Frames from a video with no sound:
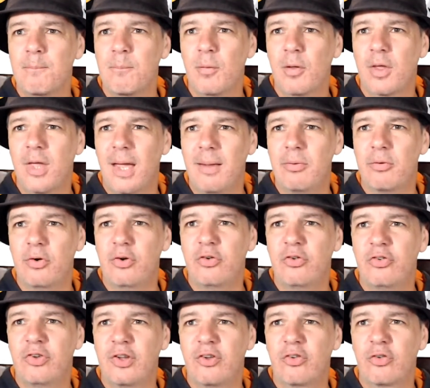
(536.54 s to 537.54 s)
came through
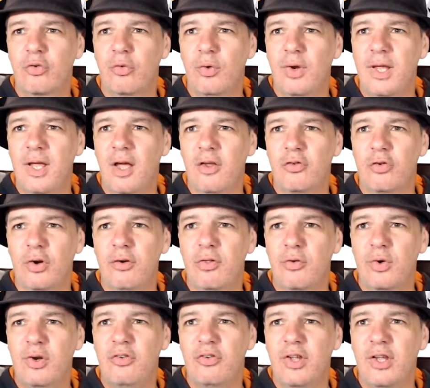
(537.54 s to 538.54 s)
3-6,
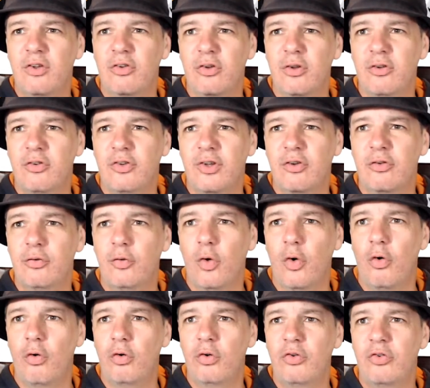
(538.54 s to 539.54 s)

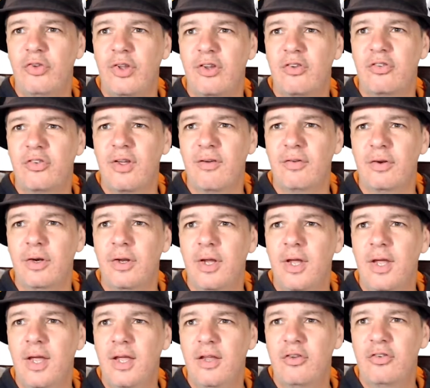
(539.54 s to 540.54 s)
6-4, 6-7,
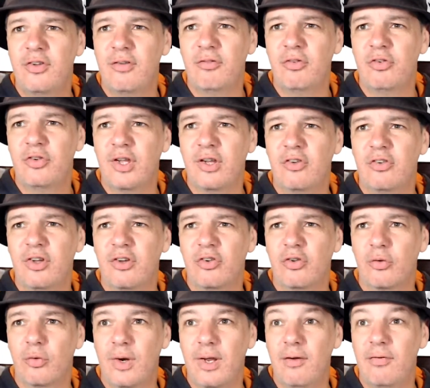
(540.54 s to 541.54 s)
7-6,
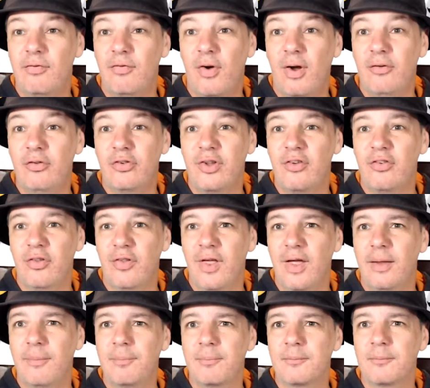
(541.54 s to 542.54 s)
6-3. A 5-setter
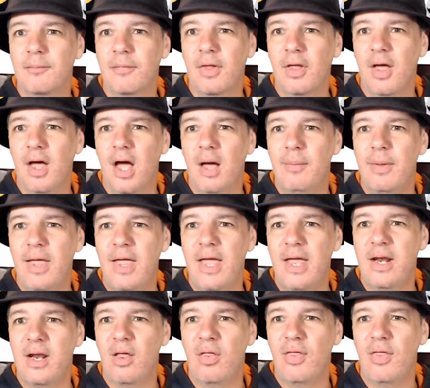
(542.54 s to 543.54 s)
there
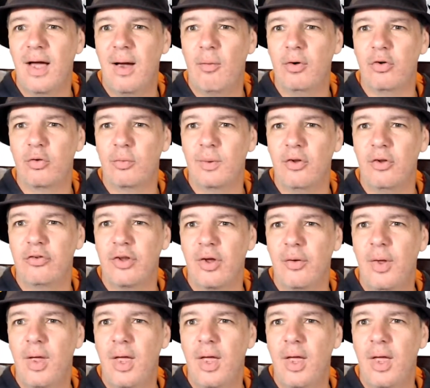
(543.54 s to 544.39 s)
in that one as well. So